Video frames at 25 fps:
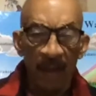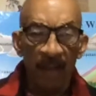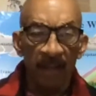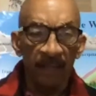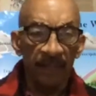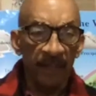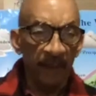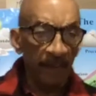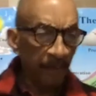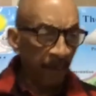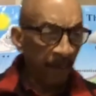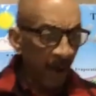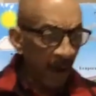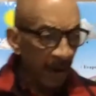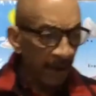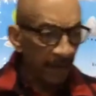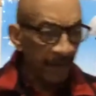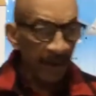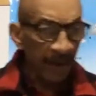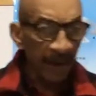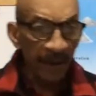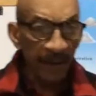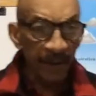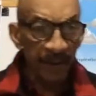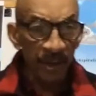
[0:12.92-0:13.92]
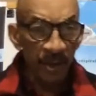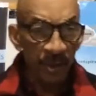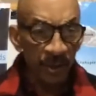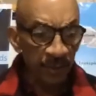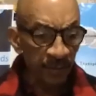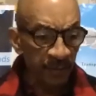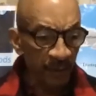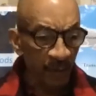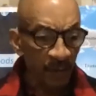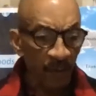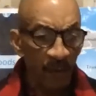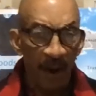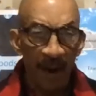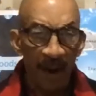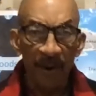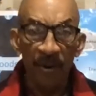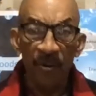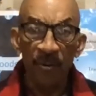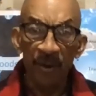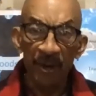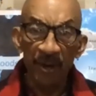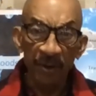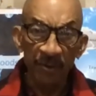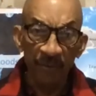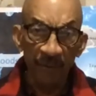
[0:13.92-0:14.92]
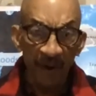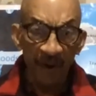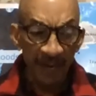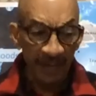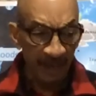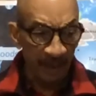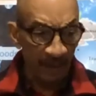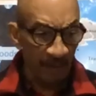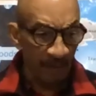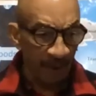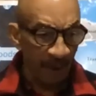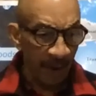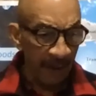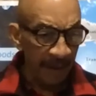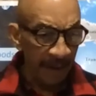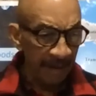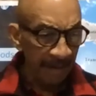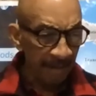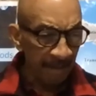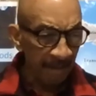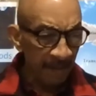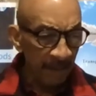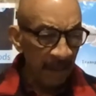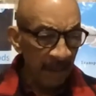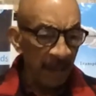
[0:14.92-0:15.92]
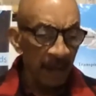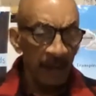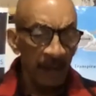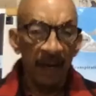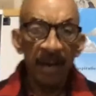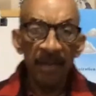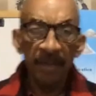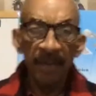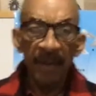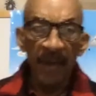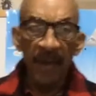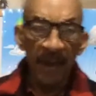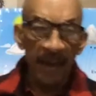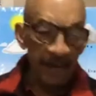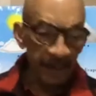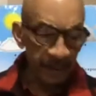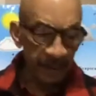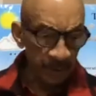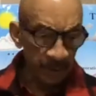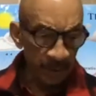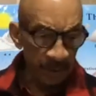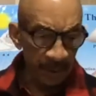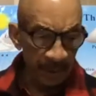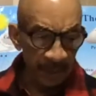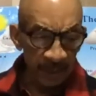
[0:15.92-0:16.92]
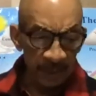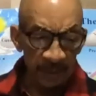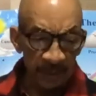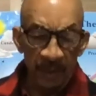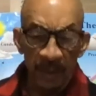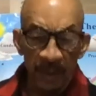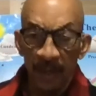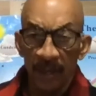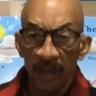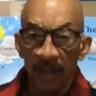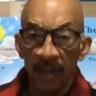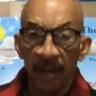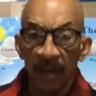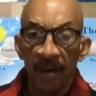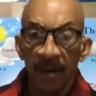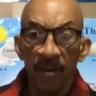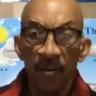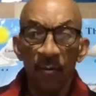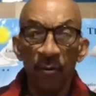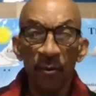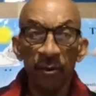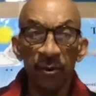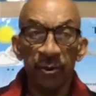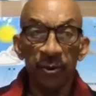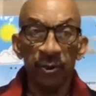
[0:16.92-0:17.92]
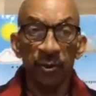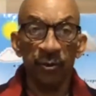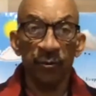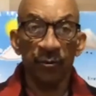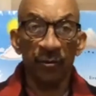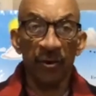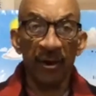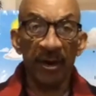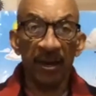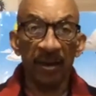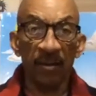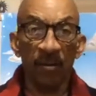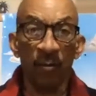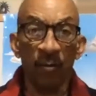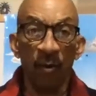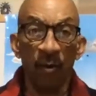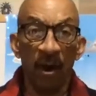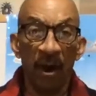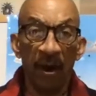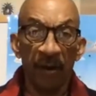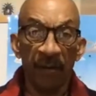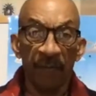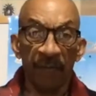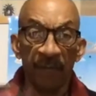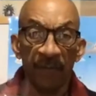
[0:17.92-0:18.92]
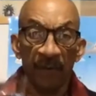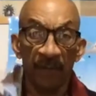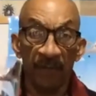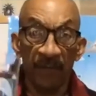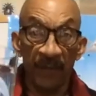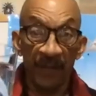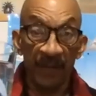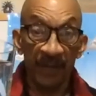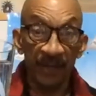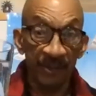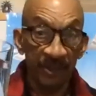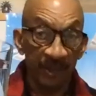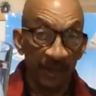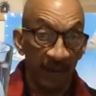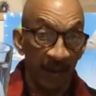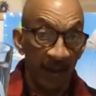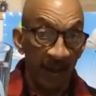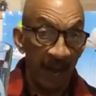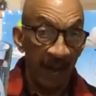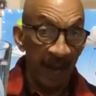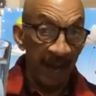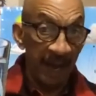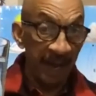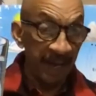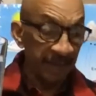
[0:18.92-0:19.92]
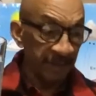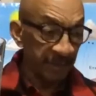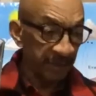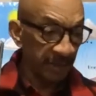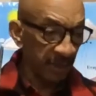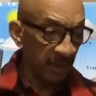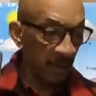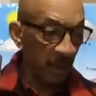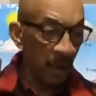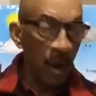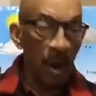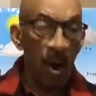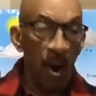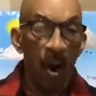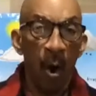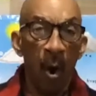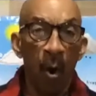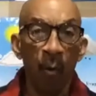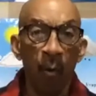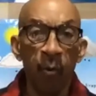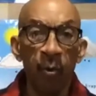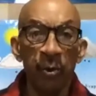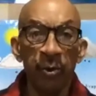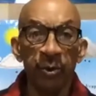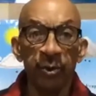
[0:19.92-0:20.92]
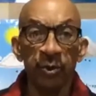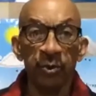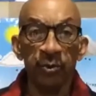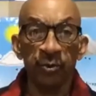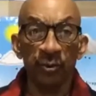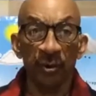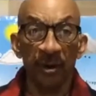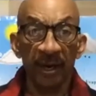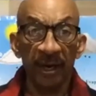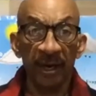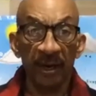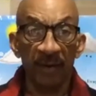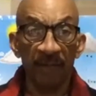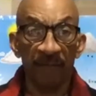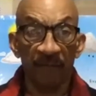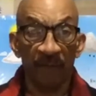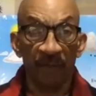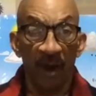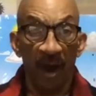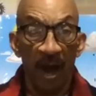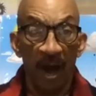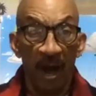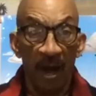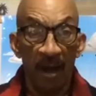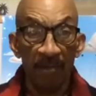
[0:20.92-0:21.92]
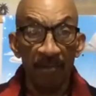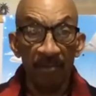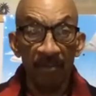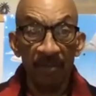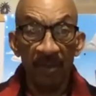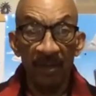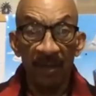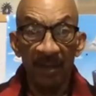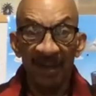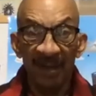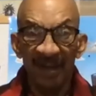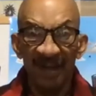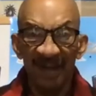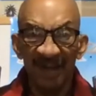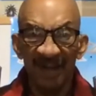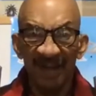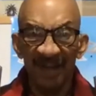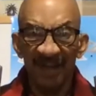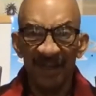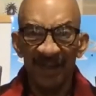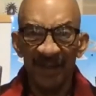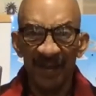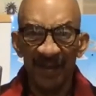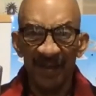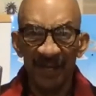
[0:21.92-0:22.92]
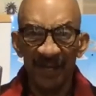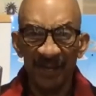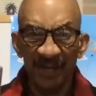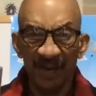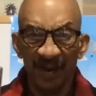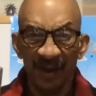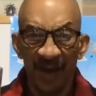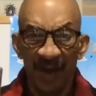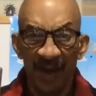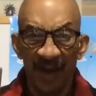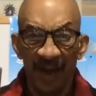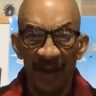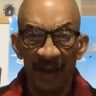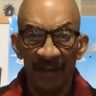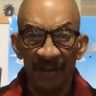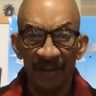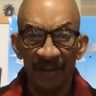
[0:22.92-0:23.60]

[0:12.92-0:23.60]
The primary use for water, we drink it, right? Let me ask you this. Would you drink water from this glass, or would you drink it from this glass?